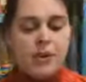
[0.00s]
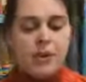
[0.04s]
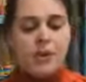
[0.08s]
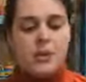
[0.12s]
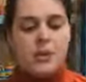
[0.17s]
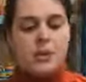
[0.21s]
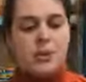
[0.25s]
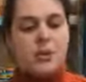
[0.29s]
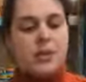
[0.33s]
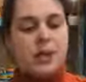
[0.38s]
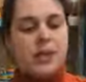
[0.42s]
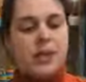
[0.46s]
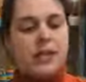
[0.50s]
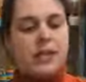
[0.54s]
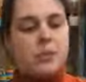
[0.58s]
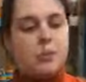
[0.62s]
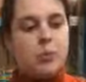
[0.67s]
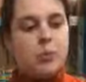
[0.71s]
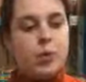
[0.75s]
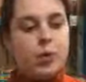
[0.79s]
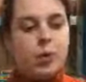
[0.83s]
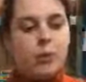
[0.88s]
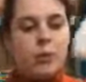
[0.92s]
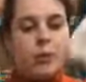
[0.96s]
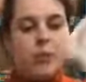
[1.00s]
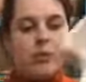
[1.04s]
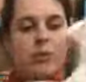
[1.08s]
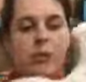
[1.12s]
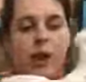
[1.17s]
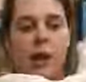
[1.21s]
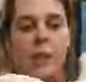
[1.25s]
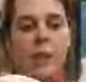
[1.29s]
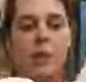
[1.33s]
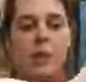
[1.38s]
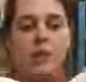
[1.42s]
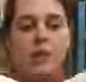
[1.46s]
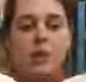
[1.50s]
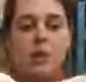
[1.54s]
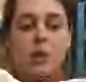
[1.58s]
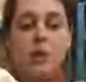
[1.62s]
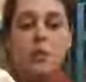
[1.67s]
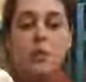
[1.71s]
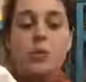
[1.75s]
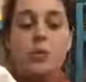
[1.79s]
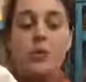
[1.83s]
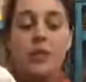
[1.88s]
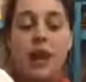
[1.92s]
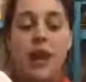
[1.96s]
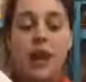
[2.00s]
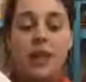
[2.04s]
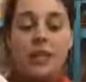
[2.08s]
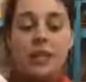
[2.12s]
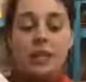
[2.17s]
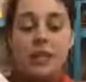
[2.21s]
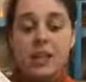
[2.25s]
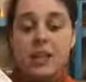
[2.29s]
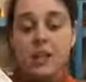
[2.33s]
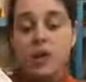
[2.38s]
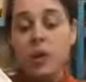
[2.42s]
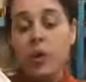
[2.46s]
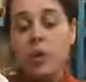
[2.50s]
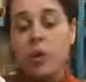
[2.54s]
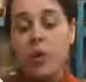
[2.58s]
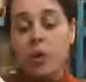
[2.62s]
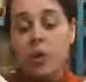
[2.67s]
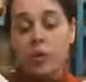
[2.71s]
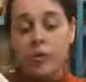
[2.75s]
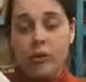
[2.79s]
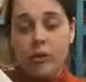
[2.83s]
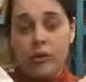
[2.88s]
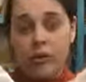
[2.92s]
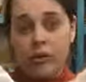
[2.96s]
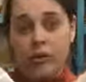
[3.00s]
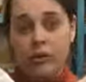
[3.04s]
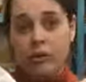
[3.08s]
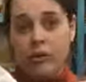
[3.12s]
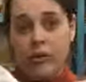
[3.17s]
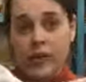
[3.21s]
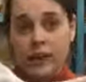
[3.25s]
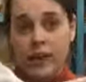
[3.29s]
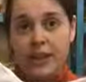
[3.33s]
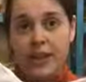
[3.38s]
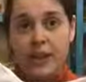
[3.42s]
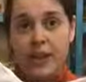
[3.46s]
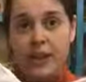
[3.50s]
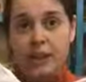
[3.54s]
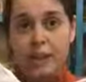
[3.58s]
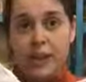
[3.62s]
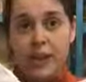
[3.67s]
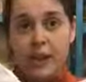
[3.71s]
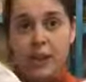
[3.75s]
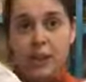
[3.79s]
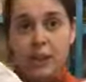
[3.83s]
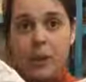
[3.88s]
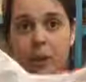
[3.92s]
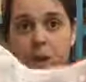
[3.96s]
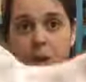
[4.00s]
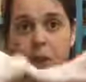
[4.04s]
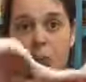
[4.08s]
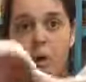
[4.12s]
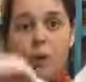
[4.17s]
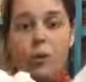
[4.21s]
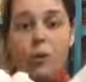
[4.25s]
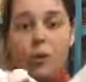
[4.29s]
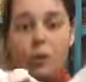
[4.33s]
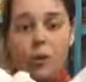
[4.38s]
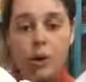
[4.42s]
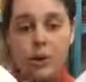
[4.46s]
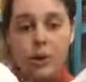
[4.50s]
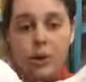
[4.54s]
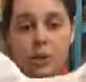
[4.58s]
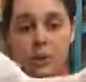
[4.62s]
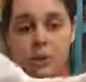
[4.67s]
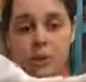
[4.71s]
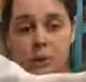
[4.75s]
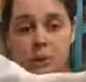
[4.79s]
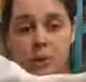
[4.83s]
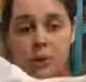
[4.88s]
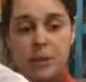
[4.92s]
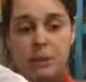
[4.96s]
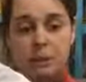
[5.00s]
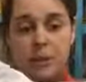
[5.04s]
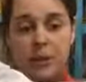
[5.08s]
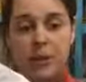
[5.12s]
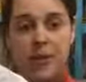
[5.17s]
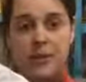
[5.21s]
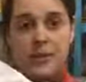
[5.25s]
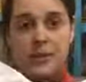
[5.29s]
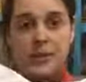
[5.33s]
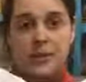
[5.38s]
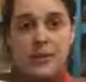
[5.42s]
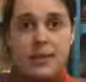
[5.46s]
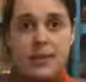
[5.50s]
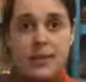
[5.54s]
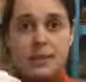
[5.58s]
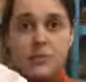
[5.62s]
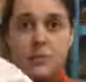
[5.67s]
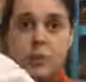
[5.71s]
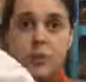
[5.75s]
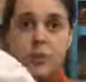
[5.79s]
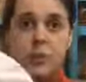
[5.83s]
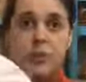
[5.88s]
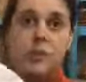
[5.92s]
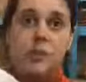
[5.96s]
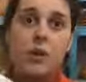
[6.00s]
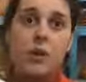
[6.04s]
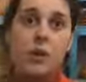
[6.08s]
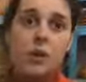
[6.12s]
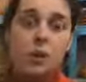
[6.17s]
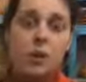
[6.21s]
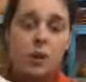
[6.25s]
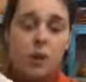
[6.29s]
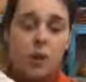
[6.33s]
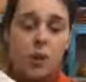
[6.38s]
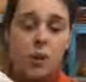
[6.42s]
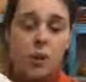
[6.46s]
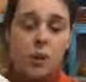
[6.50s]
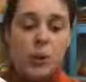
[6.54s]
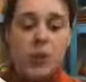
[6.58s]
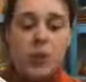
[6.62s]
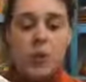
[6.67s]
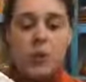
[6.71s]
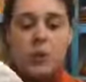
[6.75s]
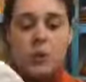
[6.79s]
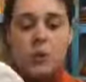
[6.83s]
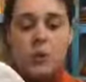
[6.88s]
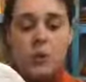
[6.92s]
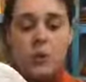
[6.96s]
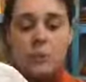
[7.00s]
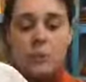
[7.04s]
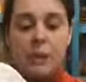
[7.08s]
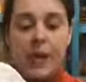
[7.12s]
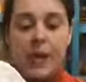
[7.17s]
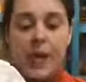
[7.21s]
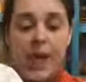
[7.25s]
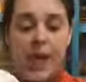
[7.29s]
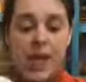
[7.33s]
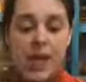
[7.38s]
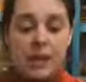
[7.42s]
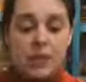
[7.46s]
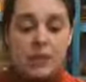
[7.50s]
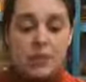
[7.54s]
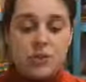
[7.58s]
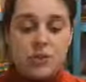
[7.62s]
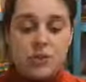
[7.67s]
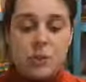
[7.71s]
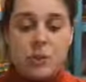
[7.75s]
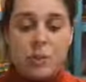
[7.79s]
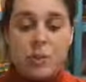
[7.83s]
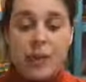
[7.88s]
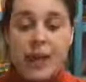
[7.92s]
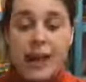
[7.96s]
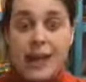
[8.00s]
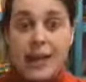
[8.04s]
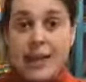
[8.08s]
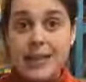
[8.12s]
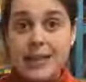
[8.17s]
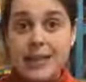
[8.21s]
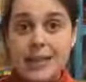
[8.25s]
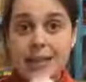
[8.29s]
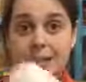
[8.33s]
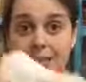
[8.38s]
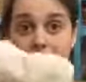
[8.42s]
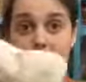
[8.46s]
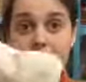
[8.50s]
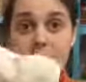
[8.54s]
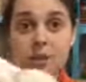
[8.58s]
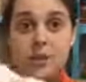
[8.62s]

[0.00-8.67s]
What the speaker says: So that's the waterproof wrap on its own. That can go over your fitted nappy, or you can use it with the pad system. So you've got the 2. So you can buy extra pads.